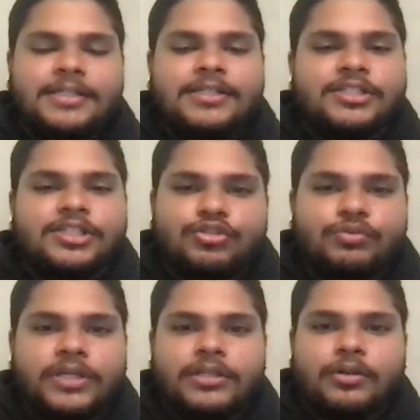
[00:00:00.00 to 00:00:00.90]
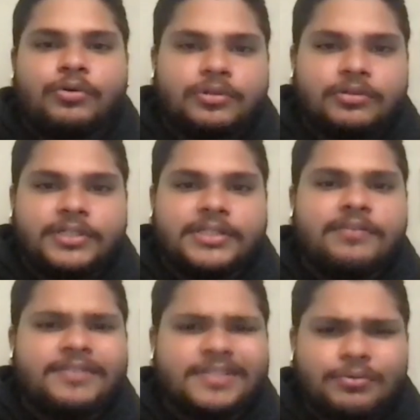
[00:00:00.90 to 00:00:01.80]
he's just shooting lower threes. If
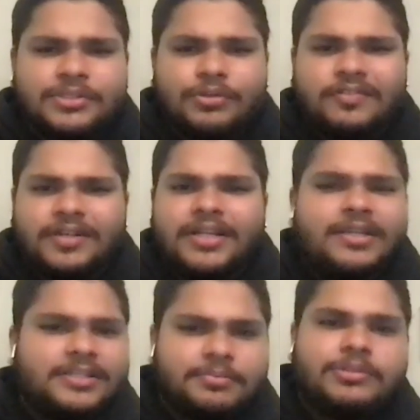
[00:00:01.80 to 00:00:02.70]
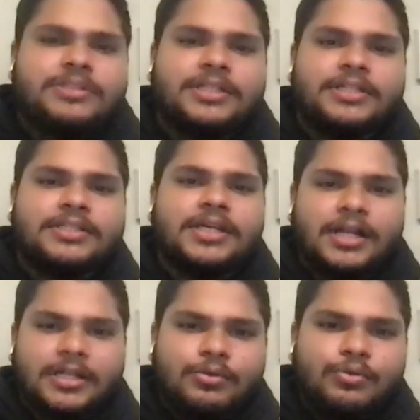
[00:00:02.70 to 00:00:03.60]
someone's overrated, it's Porzingis.
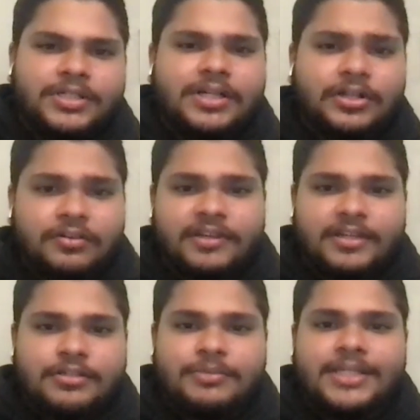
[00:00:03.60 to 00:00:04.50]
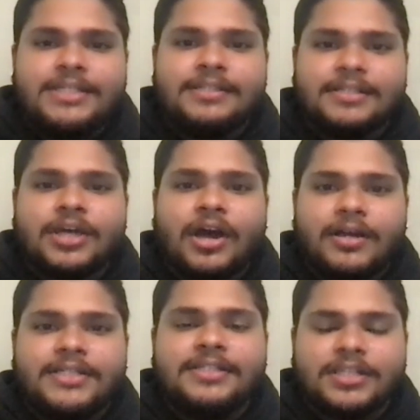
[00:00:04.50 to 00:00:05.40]
Luka is underrated too. Oh, yeah. He's a top
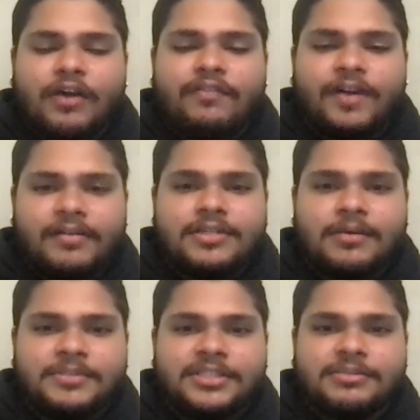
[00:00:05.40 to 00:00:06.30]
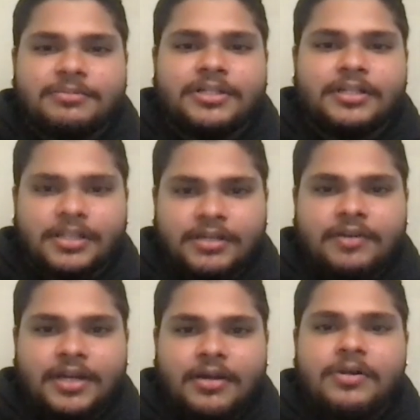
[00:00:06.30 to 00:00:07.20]
he's a top five, top six player in the league
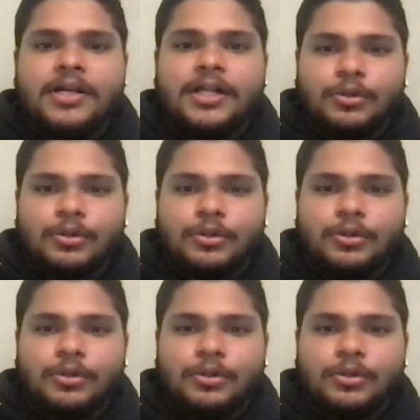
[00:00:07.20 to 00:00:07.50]
right now. Yeah.